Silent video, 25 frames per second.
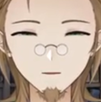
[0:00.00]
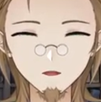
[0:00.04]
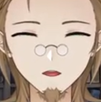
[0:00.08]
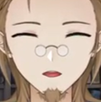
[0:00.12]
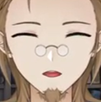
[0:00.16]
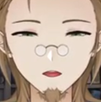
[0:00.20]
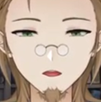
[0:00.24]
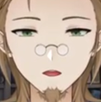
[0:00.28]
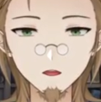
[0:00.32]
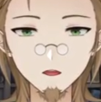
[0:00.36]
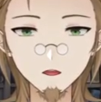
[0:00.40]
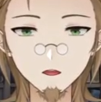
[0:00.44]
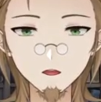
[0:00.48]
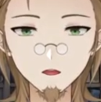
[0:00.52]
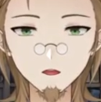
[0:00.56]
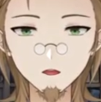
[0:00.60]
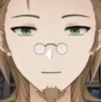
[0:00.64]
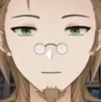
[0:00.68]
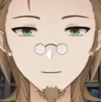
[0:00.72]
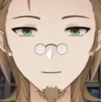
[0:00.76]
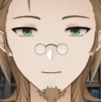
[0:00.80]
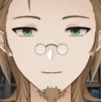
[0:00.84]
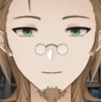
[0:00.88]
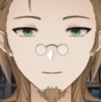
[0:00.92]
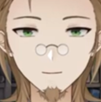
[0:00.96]
of
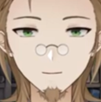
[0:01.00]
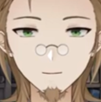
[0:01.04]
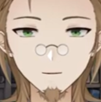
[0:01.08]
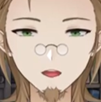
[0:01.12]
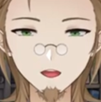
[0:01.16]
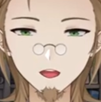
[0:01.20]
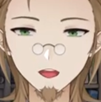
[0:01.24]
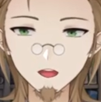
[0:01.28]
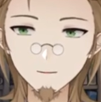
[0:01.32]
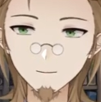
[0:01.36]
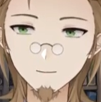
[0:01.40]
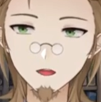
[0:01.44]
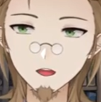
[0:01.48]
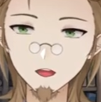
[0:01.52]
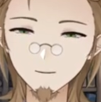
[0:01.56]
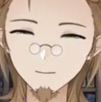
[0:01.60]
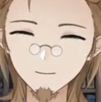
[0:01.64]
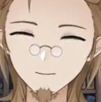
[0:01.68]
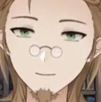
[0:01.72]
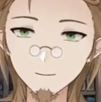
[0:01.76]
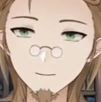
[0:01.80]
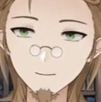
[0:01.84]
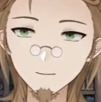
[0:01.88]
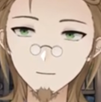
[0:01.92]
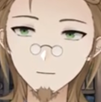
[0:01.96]
anime
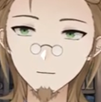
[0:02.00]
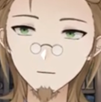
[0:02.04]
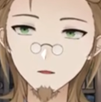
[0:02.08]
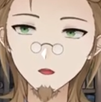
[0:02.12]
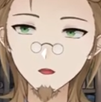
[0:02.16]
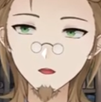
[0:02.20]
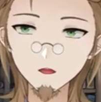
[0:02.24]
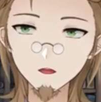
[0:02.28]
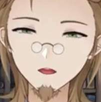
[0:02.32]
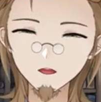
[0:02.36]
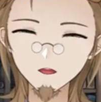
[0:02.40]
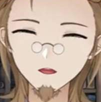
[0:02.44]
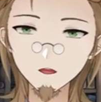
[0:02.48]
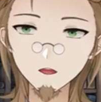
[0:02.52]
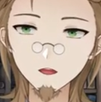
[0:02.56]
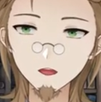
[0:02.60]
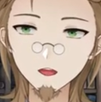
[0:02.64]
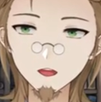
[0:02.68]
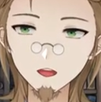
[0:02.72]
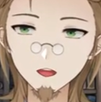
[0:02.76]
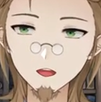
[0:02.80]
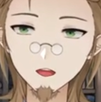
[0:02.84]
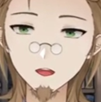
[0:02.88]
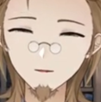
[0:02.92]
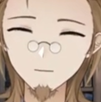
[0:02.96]
that I
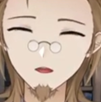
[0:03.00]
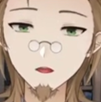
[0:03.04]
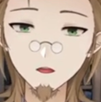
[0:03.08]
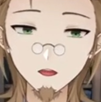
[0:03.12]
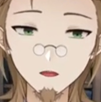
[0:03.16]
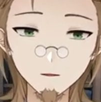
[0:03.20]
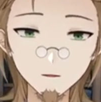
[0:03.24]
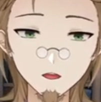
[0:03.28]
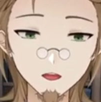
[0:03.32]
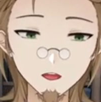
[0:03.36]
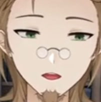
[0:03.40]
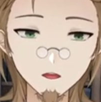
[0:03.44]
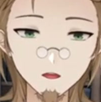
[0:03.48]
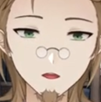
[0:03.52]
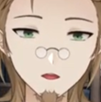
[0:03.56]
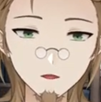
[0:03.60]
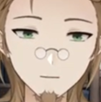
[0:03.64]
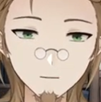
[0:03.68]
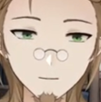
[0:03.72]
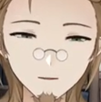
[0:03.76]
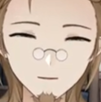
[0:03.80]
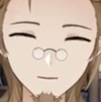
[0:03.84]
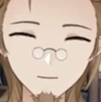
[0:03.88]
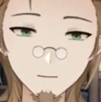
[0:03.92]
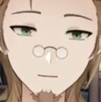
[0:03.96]
read the manga of
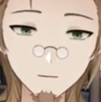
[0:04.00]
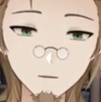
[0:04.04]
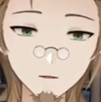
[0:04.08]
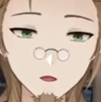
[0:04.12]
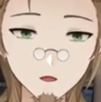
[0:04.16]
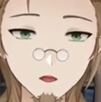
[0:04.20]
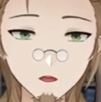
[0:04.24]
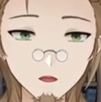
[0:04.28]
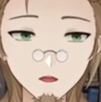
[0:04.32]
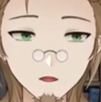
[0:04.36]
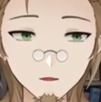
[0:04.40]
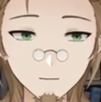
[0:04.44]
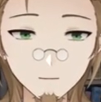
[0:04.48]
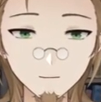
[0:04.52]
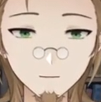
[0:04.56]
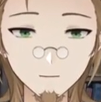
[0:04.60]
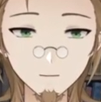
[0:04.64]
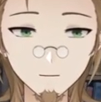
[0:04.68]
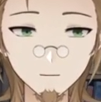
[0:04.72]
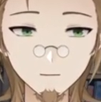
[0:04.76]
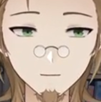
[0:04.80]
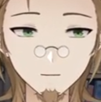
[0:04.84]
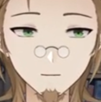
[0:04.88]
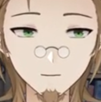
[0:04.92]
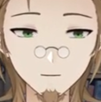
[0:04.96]
before
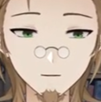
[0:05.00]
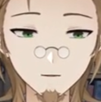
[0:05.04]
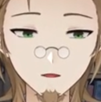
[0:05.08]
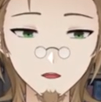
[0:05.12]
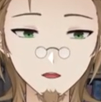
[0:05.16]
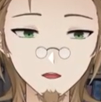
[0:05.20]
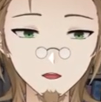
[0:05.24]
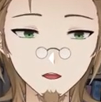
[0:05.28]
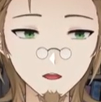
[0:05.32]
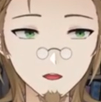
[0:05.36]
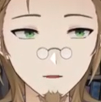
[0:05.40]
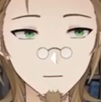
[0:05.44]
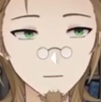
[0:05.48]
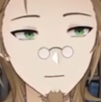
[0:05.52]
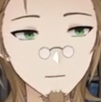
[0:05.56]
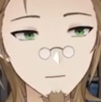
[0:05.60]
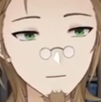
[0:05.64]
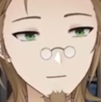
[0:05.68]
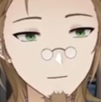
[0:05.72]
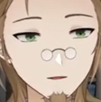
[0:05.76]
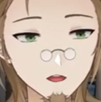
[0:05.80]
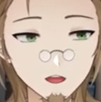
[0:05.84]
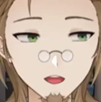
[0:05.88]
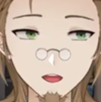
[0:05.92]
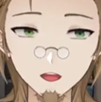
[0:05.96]
I heard it was
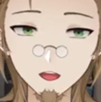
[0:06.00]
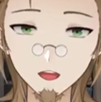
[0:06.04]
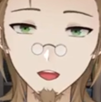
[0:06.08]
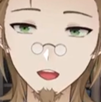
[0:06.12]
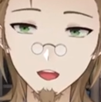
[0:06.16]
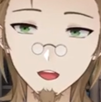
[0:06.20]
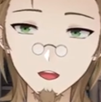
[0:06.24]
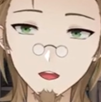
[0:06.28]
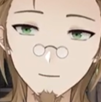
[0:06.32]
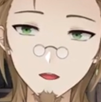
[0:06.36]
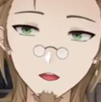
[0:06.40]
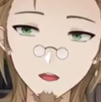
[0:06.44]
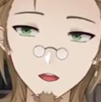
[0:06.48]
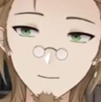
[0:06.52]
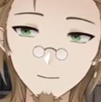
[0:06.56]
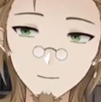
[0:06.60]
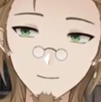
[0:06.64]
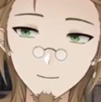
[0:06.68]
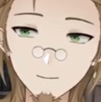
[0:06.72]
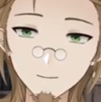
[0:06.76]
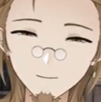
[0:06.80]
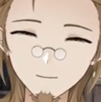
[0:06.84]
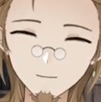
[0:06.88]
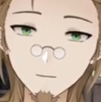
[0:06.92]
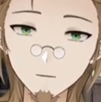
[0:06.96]
getting an anime.
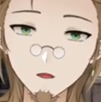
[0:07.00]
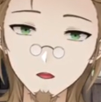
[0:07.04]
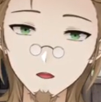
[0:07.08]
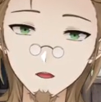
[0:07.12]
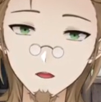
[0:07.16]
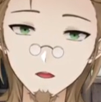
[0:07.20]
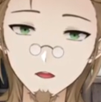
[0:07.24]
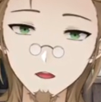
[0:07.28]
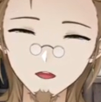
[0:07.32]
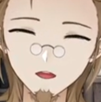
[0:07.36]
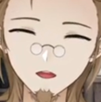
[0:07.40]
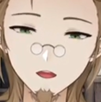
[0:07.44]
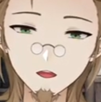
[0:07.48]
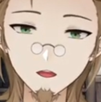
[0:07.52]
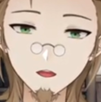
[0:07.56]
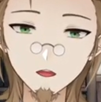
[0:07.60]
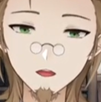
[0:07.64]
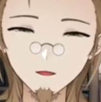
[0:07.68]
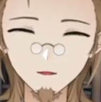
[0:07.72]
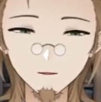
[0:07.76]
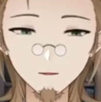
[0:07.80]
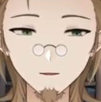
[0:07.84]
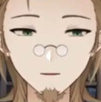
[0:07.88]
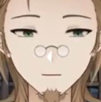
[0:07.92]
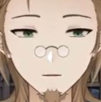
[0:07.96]
This is
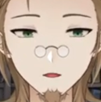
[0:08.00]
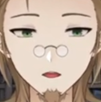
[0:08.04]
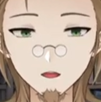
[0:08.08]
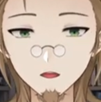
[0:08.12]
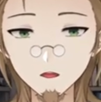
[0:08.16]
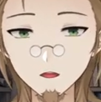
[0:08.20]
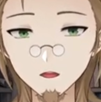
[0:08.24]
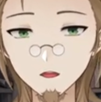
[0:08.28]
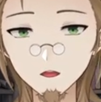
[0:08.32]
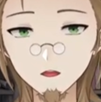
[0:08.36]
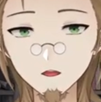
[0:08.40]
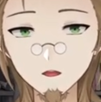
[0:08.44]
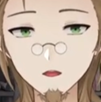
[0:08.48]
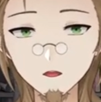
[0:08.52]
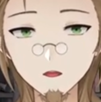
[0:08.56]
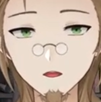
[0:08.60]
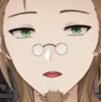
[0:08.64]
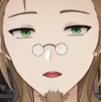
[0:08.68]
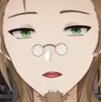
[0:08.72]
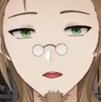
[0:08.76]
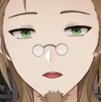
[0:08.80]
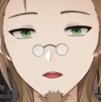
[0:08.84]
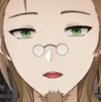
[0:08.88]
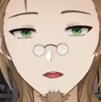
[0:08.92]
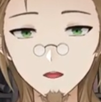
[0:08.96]
one case,
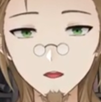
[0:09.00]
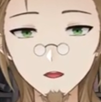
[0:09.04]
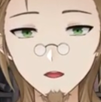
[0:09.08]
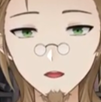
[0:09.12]
as i